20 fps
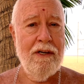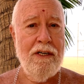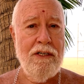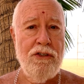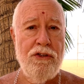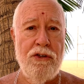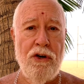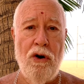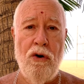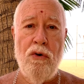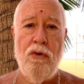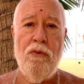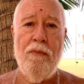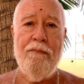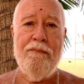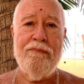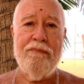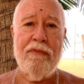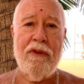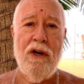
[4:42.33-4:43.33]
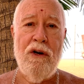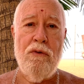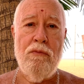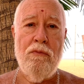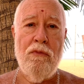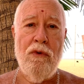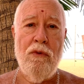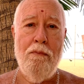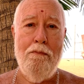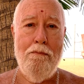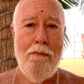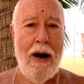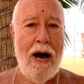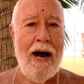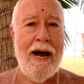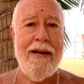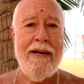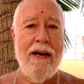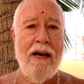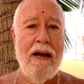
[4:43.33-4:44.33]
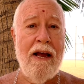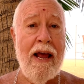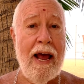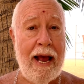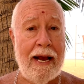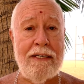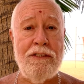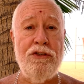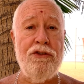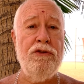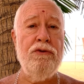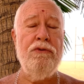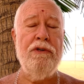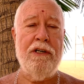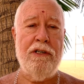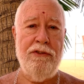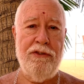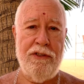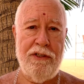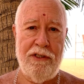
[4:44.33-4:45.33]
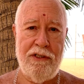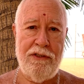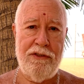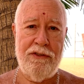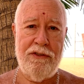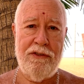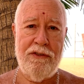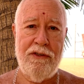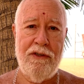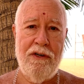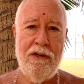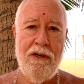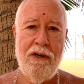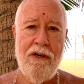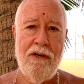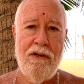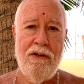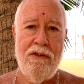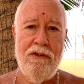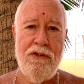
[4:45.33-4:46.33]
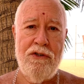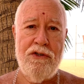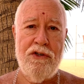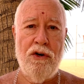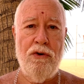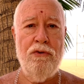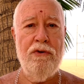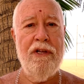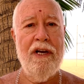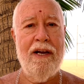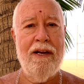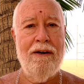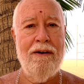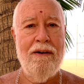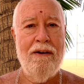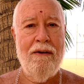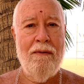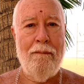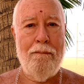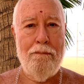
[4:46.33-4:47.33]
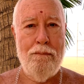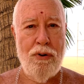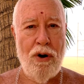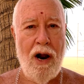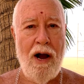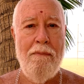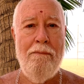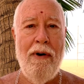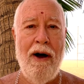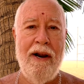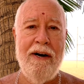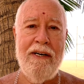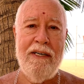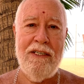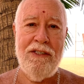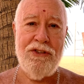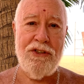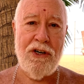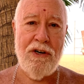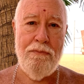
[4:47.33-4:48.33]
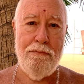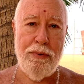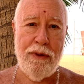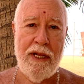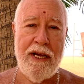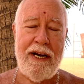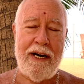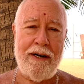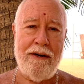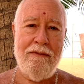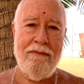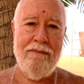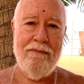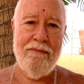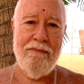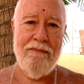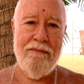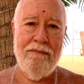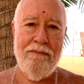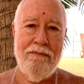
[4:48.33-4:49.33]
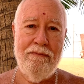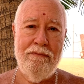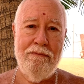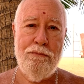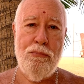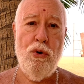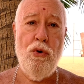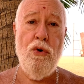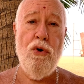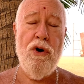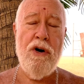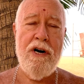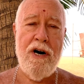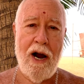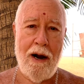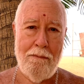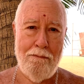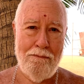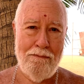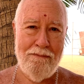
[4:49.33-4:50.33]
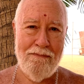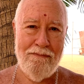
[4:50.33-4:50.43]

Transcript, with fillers: So Maya has to exist so that Brahman is complete, Purnam.